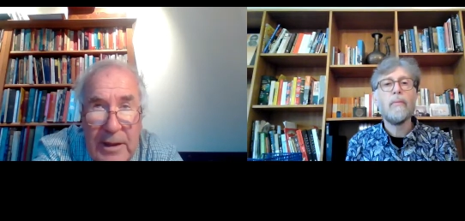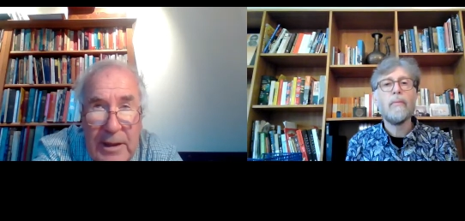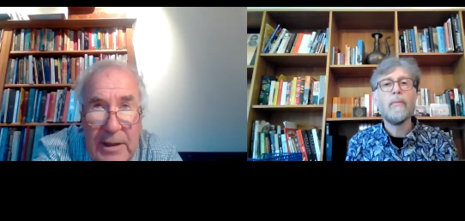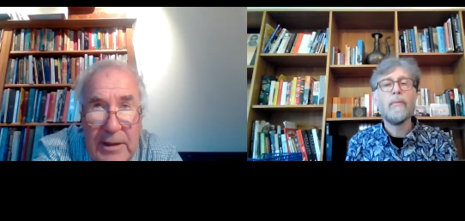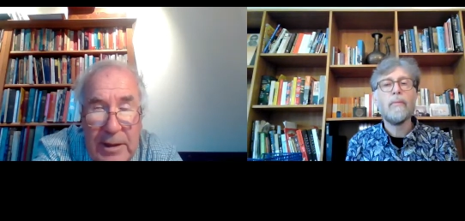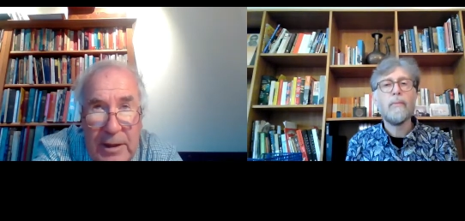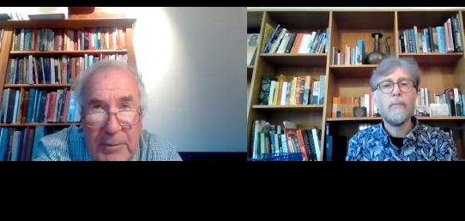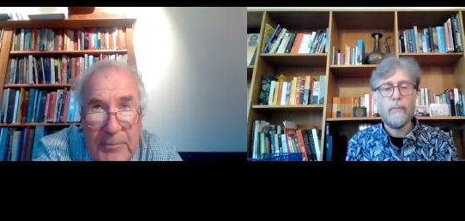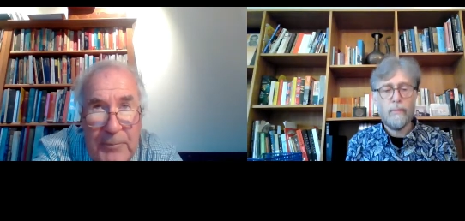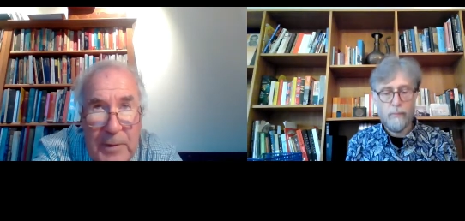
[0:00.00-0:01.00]
Speaker 1: he
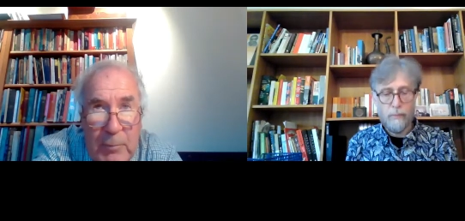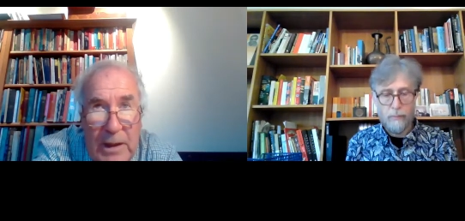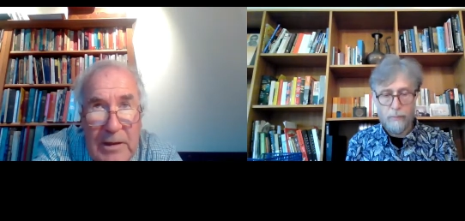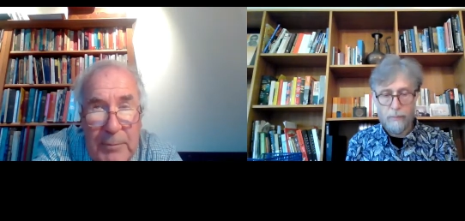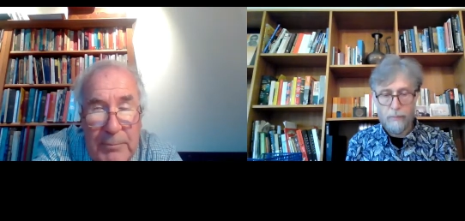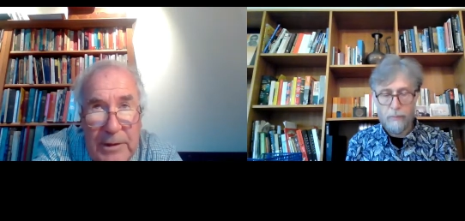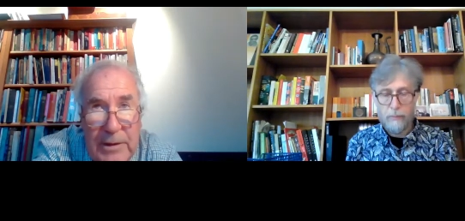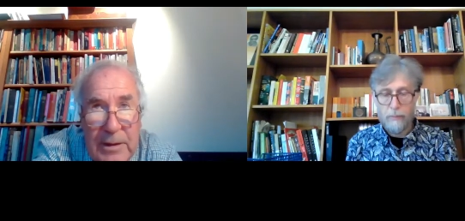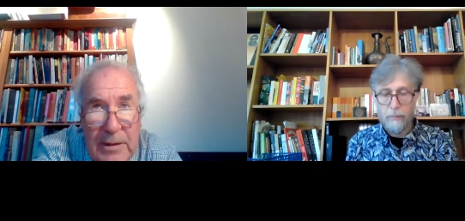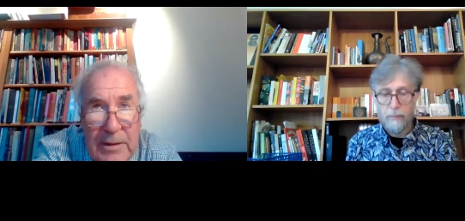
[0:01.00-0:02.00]
um,
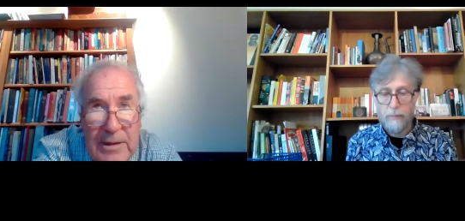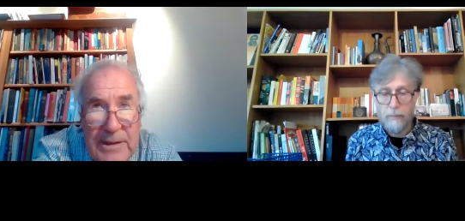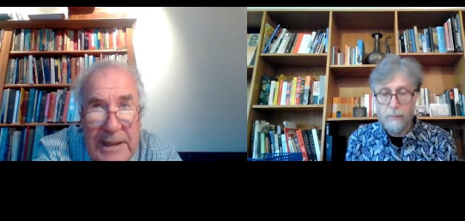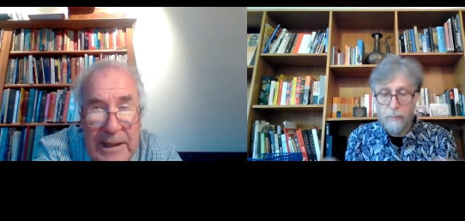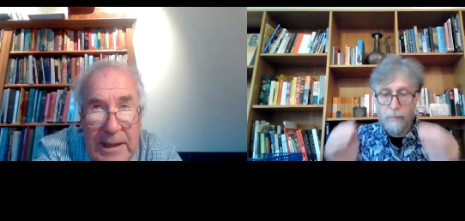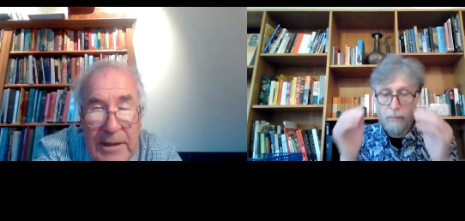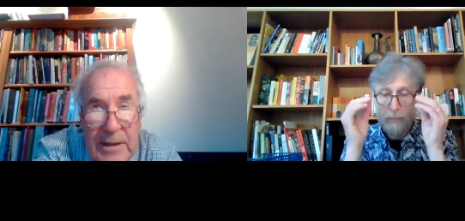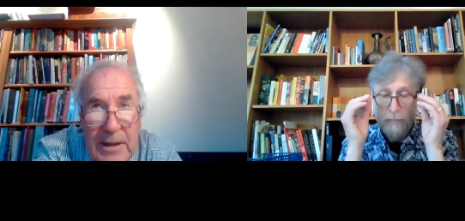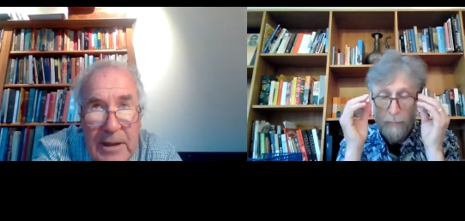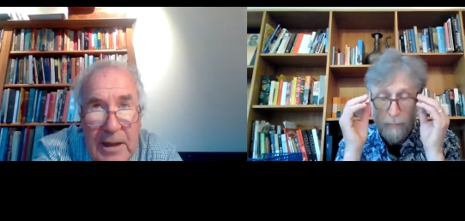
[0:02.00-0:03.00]
welcomed
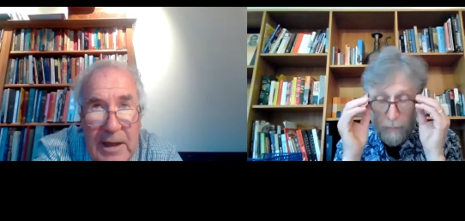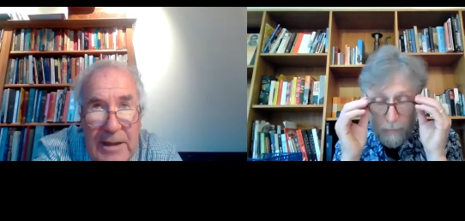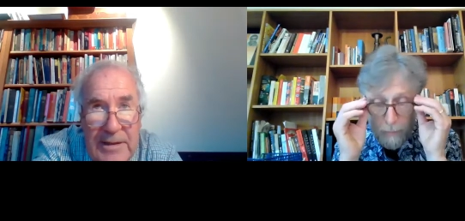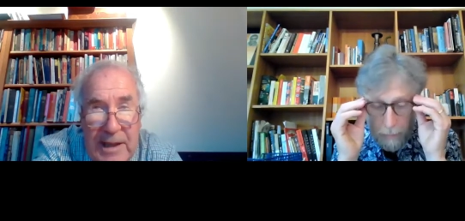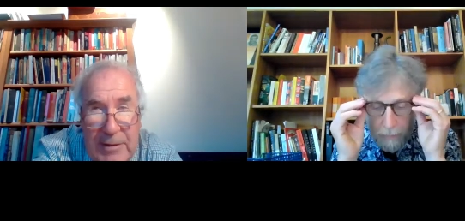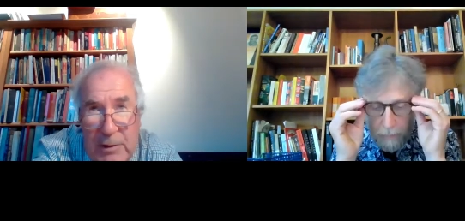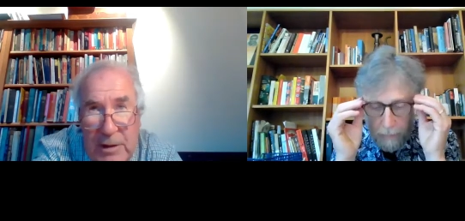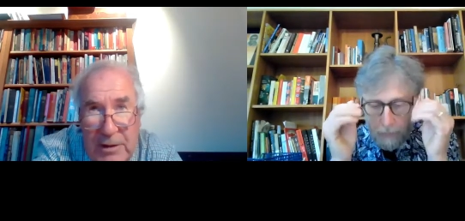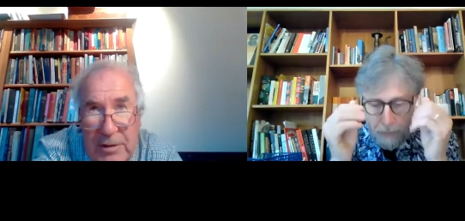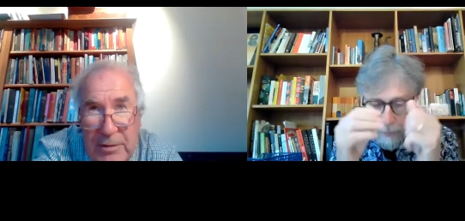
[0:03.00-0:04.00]
Cecilia and said,
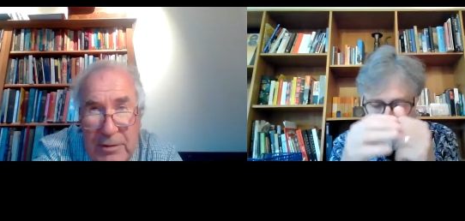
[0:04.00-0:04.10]
"Well, you can